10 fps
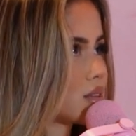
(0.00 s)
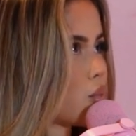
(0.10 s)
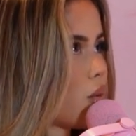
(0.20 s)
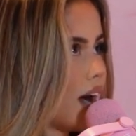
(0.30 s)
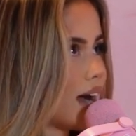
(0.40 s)
the
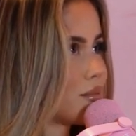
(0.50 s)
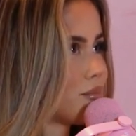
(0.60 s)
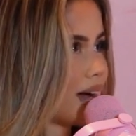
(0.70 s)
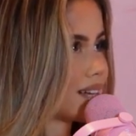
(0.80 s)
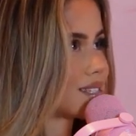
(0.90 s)
white
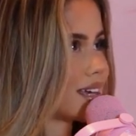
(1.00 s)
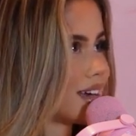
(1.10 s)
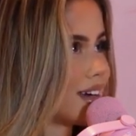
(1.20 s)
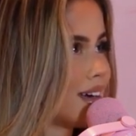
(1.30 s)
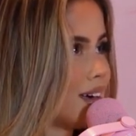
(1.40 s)

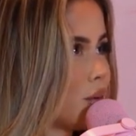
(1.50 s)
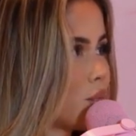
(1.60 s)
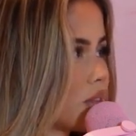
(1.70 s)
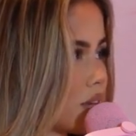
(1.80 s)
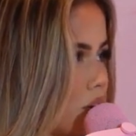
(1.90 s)
maxi
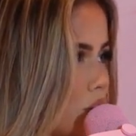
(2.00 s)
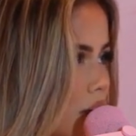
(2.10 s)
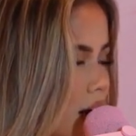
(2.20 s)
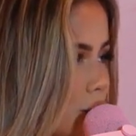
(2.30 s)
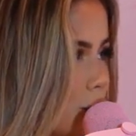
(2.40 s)
with the gold
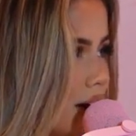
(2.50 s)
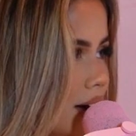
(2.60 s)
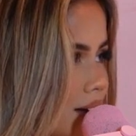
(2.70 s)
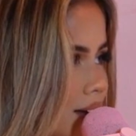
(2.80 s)
hardware,